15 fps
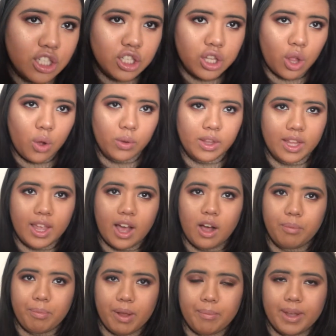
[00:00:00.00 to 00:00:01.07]
slowly
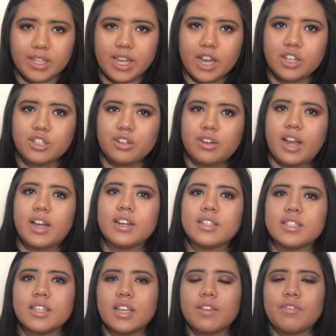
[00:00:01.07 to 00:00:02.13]
helping my texture, and
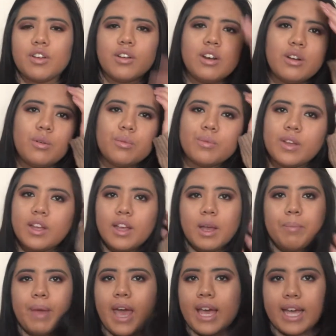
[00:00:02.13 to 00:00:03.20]
honestly, if you're gonna
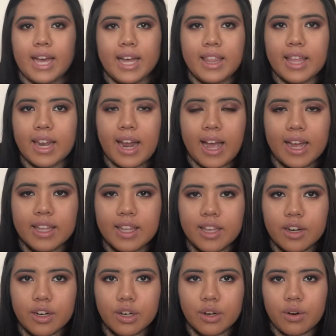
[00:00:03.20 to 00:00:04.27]
pack on that
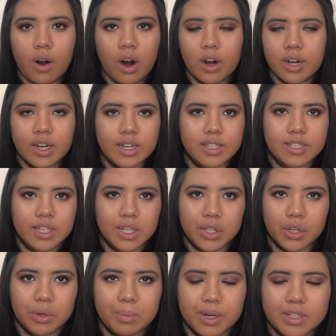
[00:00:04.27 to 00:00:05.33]
highlighter, you are gonna see a
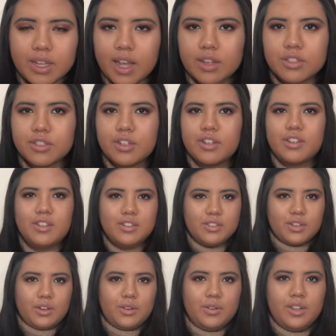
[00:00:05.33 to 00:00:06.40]
little bit of texture, and
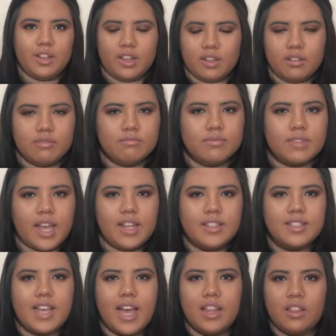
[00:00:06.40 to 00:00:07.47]
so
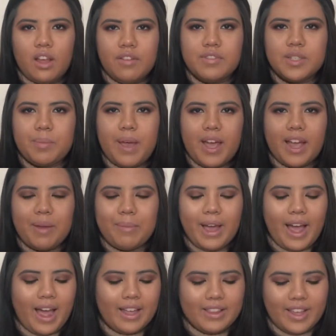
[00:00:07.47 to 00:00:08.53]
hence I love to pack on my
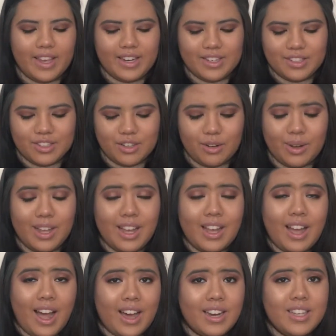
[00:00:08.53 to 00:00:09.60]
highlight. And so
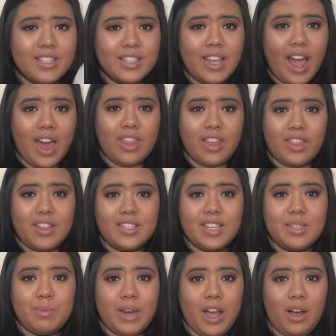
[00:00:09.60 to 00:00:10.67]
honestly, I think this
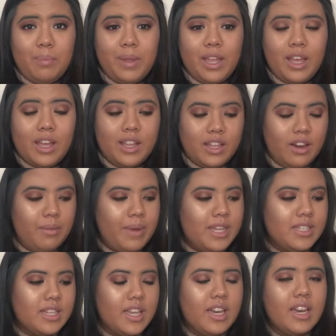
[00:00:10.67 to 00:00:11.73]
has been helping clear my
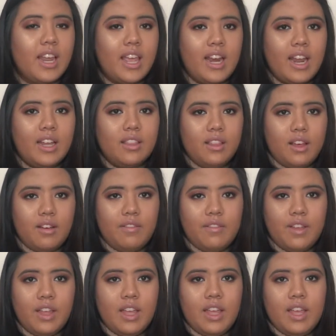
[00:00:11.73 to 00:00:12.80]
skin, and I love
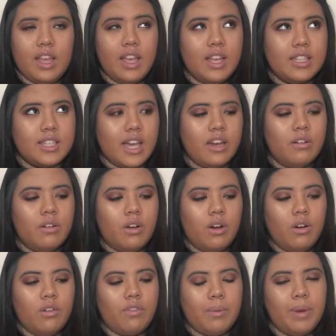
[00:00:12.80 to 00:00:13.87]
it. I don't
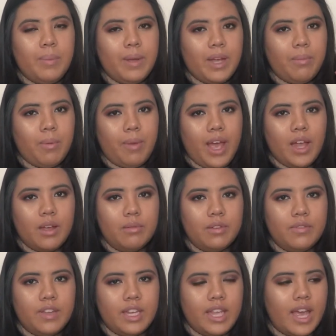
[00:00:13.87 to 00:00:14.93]
know if I'm gonna pick up a backup
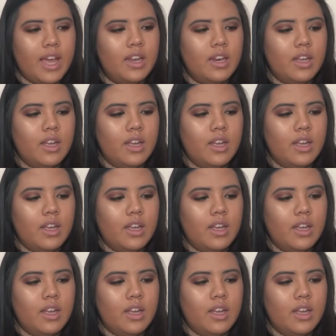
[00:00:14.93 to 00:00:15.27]
of it yet,